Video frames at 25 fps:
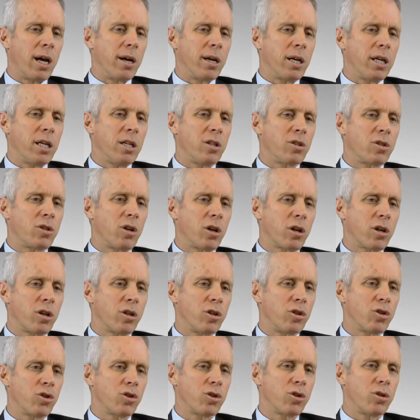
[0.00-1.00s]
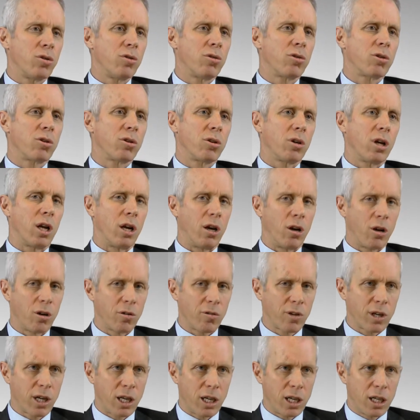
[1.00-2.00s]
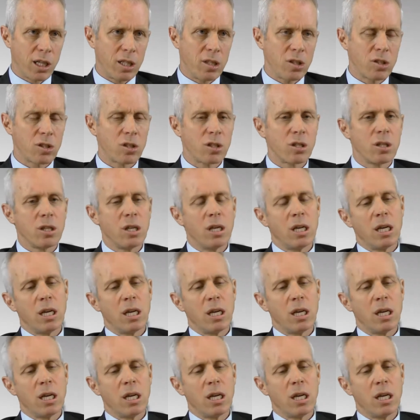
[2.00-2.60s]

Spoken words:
It's not going to suit a lot of clients,